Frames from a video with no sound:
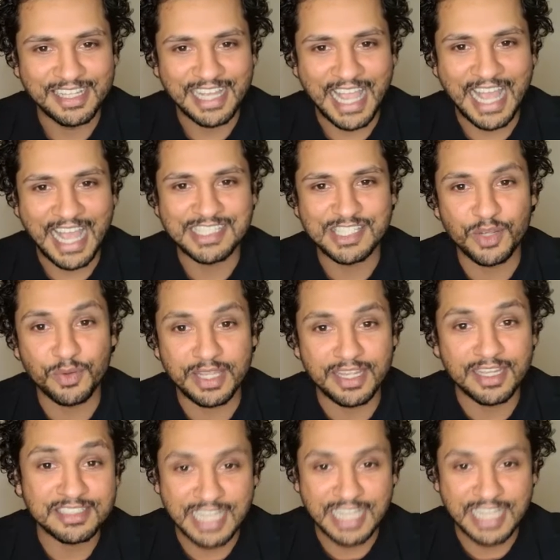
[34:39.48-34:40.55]
and so he
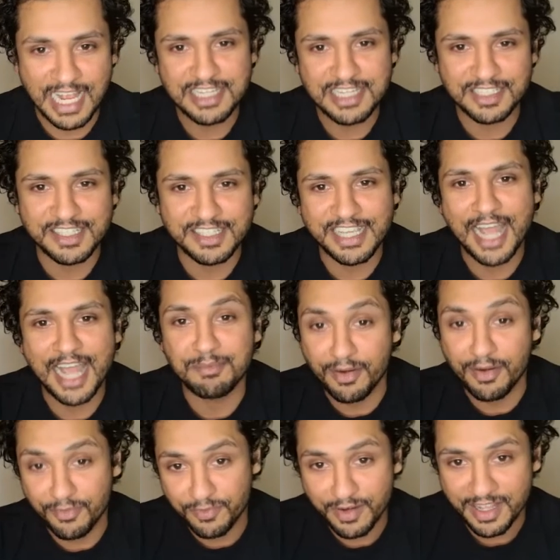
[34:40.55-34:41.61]
intentionally had
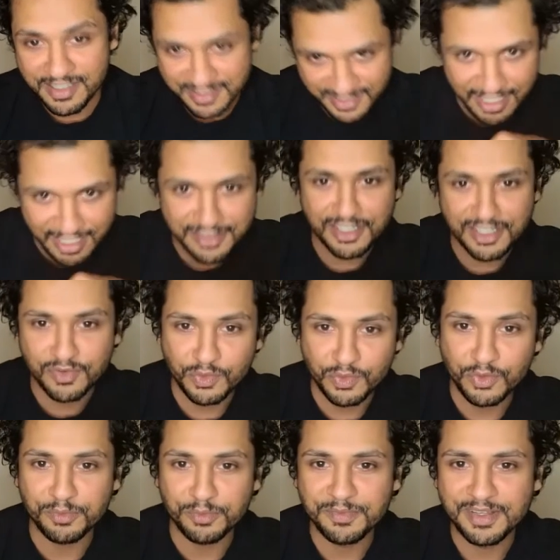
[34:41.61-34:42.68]
my friends in the
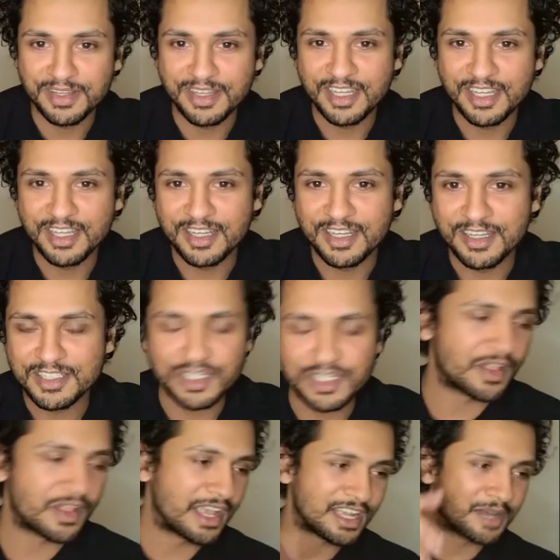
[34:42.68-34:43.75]
group. So
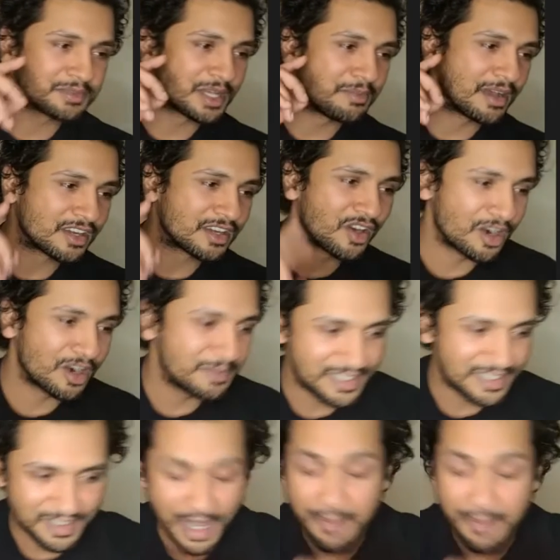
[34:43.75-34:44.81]
like I'm talking about Carmen.
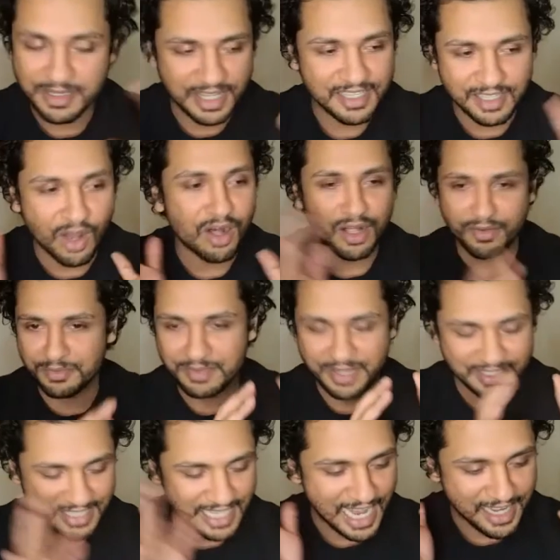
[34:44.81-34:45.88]
I mean, like all of them,
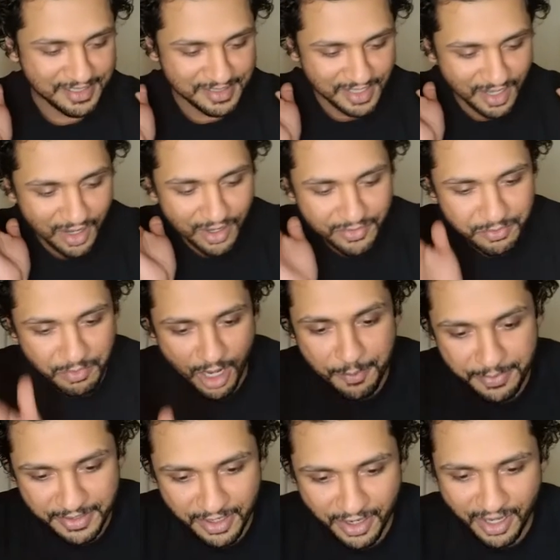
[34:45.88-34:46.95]
like had all of them up
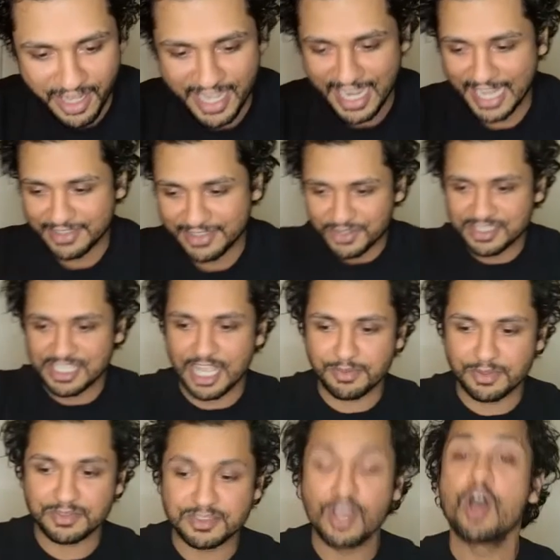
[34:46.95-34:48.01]
at those
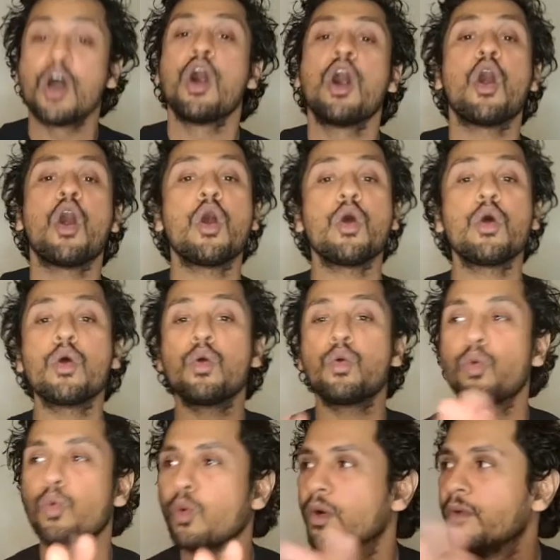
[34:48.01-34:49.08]
tables. Oh,